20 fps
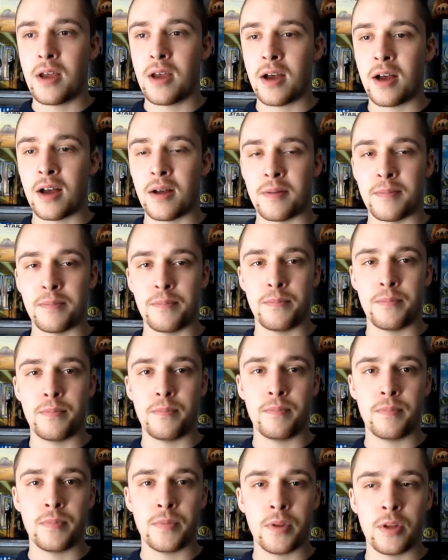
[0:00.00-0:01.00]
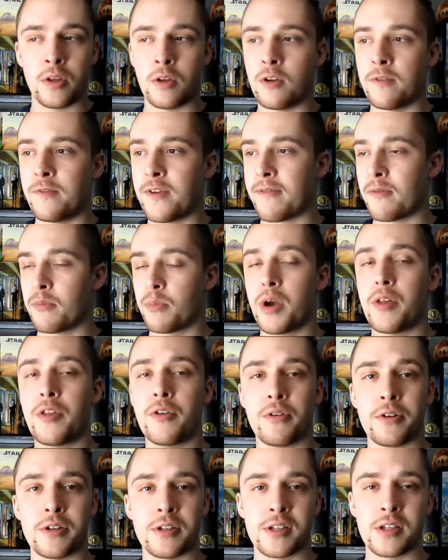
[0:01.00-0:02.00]
if you have a
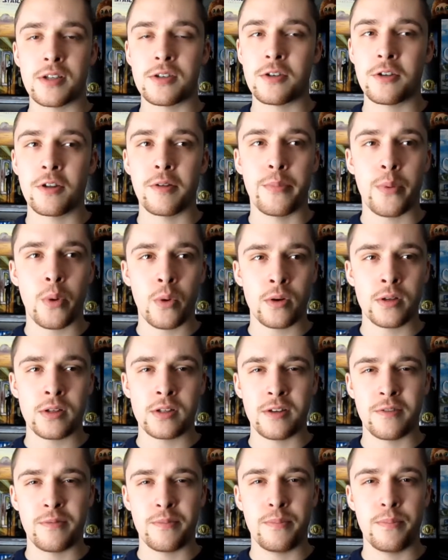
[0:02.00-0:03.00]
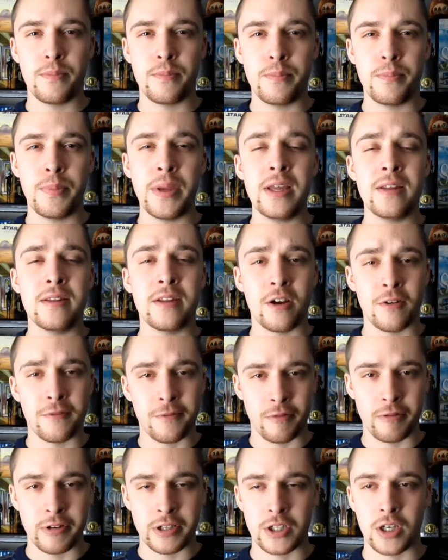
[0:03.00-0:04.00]
brother or a sister, the importance of being there
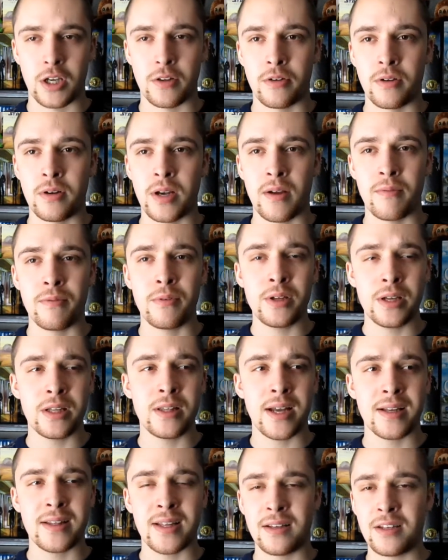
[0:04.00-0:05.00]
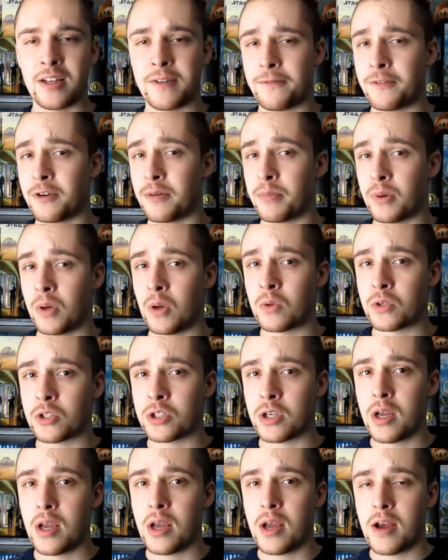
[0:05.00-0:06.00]
for each other. And I really like that different
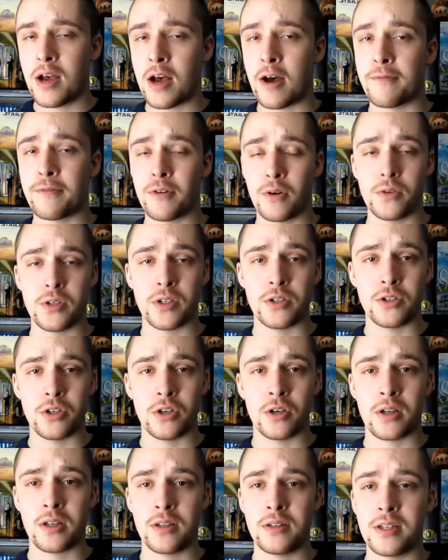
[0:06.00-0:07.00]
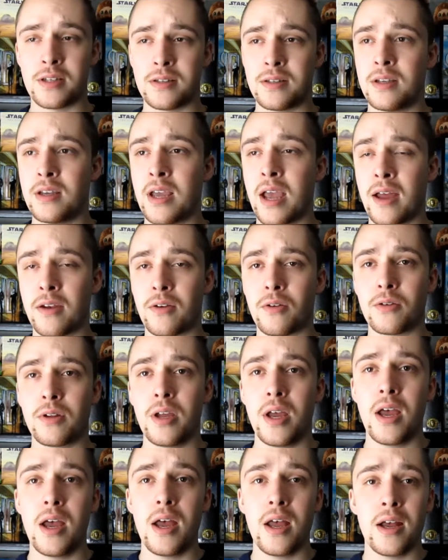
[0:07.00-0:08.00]
approach Frozen took and Disney handled.
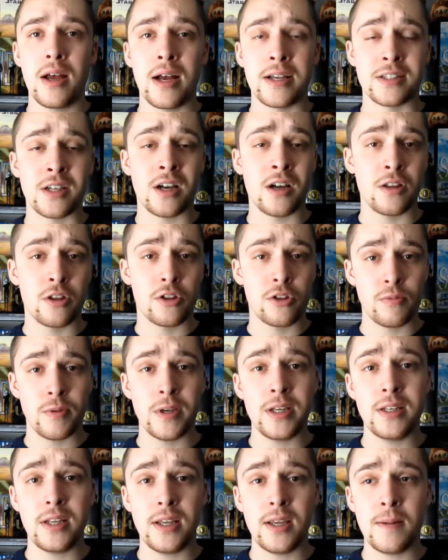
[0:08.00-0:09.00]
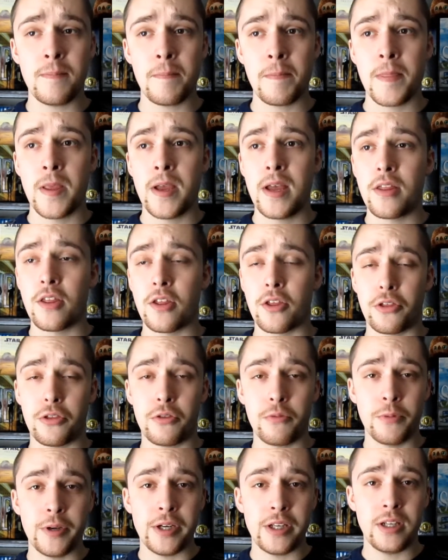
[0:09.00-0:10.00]
I saw it in 3D. The
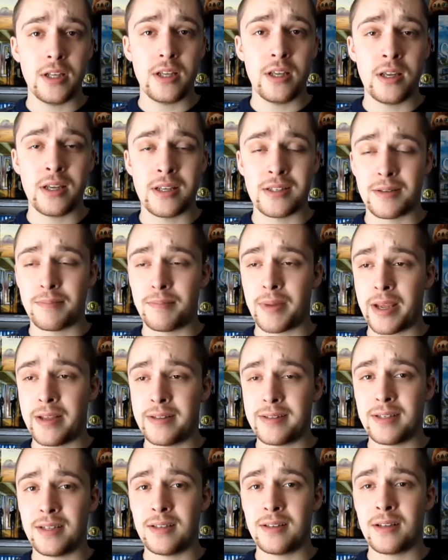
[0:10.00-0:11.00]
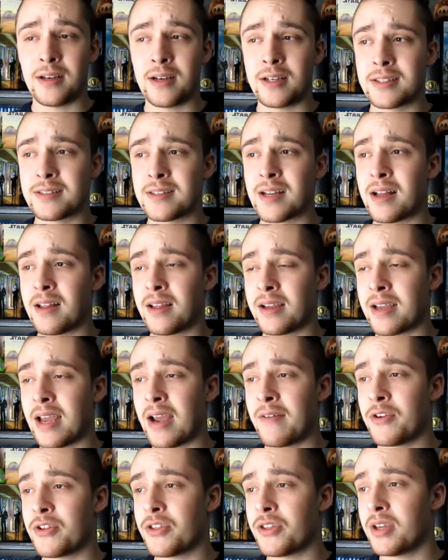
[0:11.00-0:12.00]
3D is amazing. It's not like
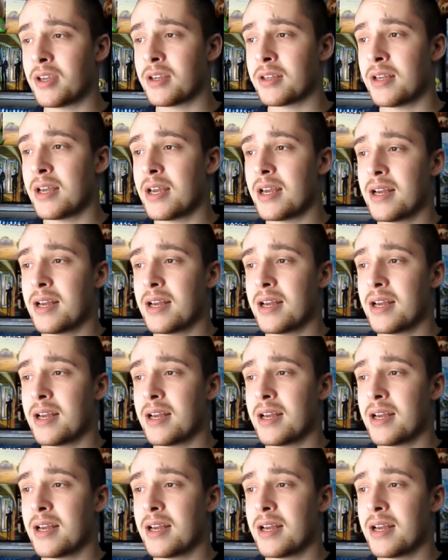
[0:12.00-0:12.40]
everything